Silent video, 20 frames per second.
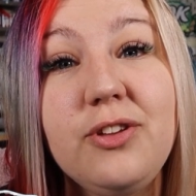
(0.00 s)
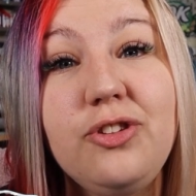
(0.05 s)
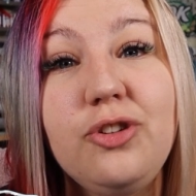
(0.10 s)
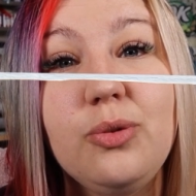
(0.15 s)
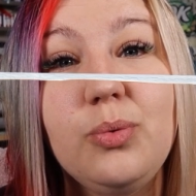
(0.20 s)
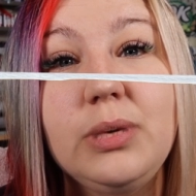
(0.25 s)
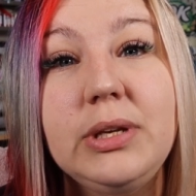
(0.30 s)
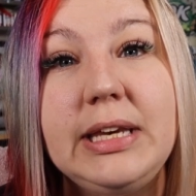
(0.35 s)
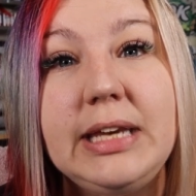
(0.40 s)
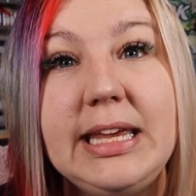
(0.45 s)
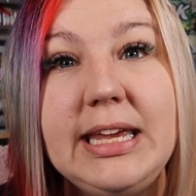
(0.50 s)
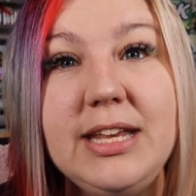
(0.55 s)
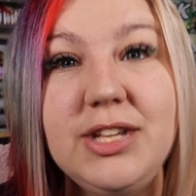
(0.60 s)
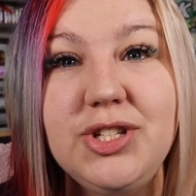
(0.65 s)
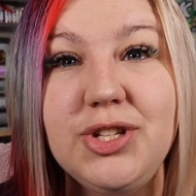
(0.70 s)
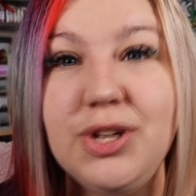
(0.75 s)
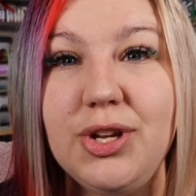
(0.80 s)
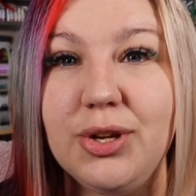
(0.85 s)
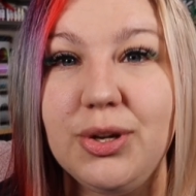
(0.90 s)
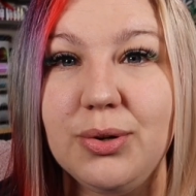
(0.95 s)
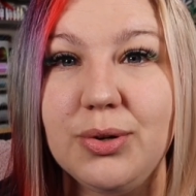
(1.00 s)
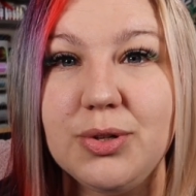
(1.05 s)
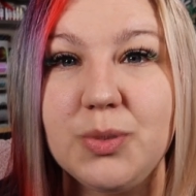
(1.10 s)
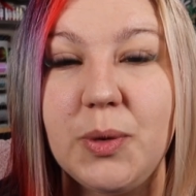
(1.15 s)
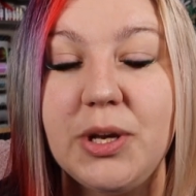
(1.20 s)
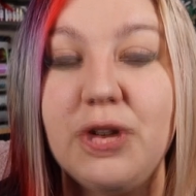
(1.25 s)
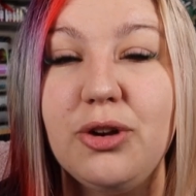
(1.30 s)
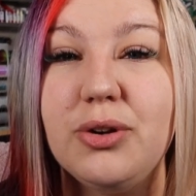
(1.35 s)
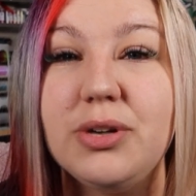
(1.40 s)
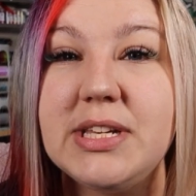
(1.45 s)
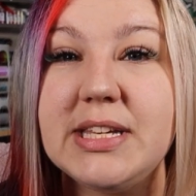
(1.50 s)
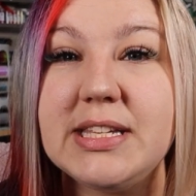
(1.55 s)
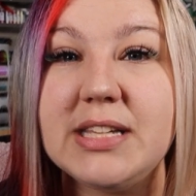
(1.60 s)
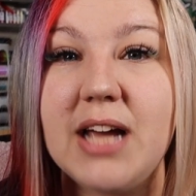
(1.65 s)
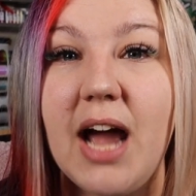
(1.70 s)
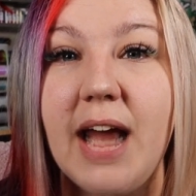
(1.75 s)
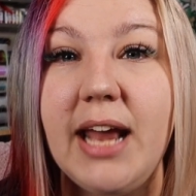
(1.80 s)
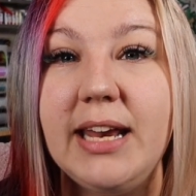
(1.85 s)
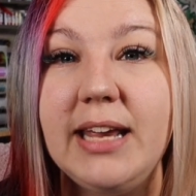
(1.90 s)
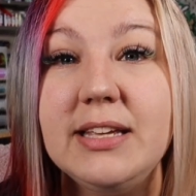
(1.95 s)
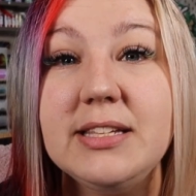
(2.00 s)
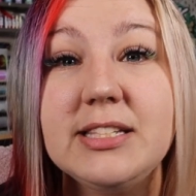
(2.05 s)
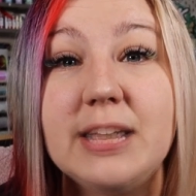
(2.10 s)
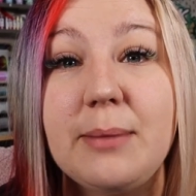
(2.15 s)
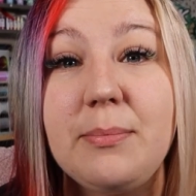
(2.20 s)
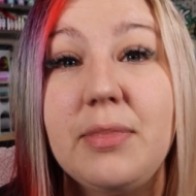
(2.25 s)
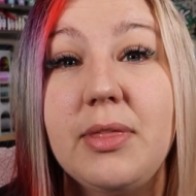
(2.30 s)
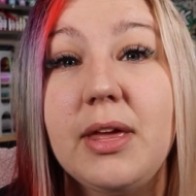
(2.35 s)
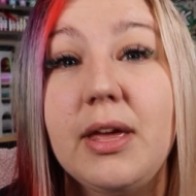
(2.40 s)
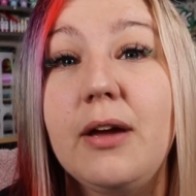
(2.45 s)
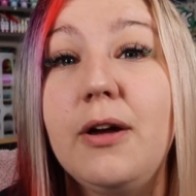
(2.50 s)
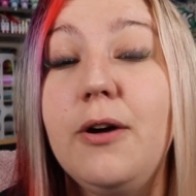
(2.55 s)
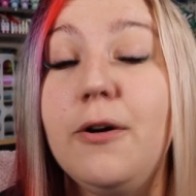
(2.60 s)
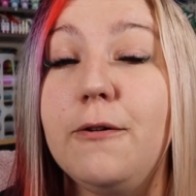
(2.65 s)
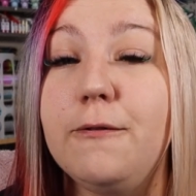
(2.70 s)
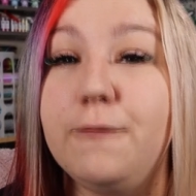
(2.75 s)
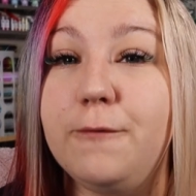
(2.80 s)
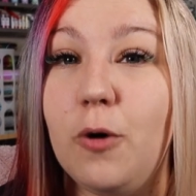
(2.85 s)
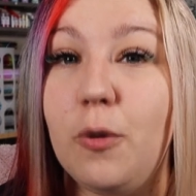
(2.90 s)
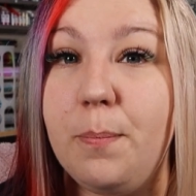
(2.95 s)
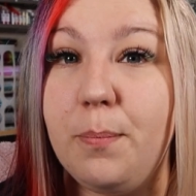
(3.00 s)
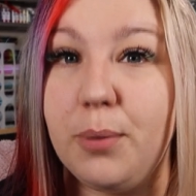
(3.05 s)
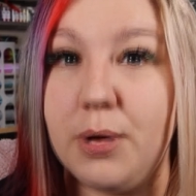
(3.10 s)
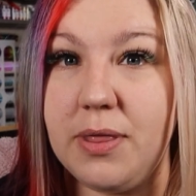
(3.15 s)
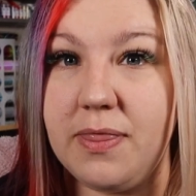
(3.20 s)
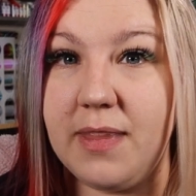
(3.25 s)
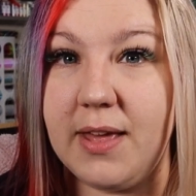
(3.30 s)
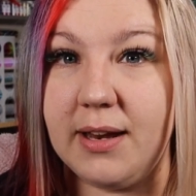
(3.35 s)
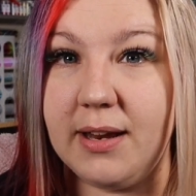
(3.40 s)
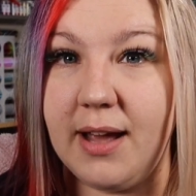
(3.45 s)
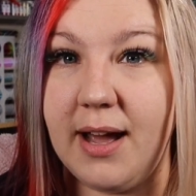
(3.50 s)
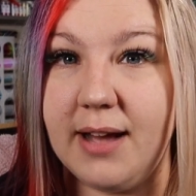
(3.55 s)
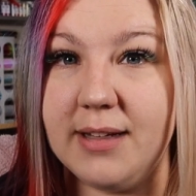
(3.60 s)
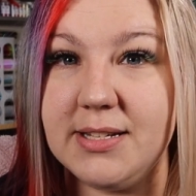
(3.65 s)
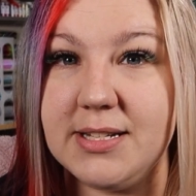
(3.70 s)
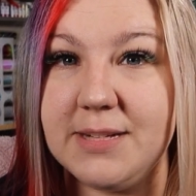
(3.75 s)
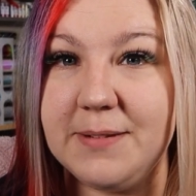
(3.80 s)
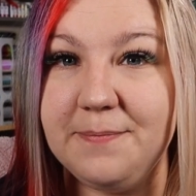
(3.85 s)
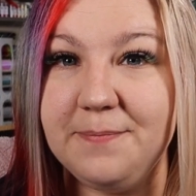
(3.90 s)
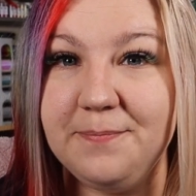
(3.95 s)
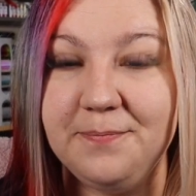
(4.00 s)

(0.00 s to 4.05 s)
that you will need to use when you're designing something for print then cut.